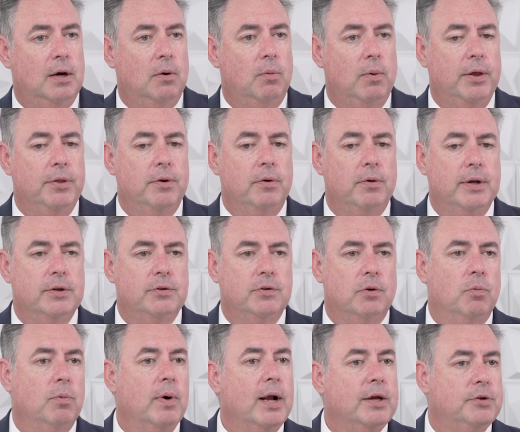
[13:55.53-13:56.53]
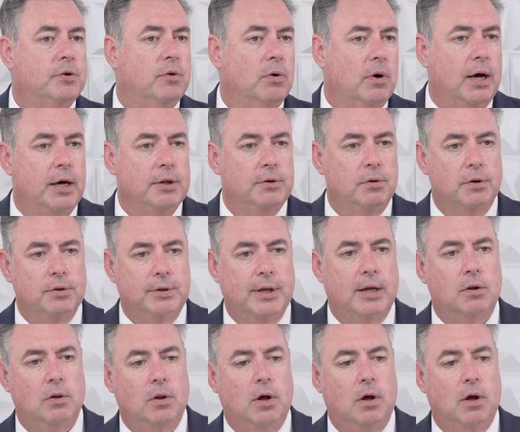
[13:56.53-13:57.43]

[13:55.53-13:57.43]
Whether it's a restaurant or a dental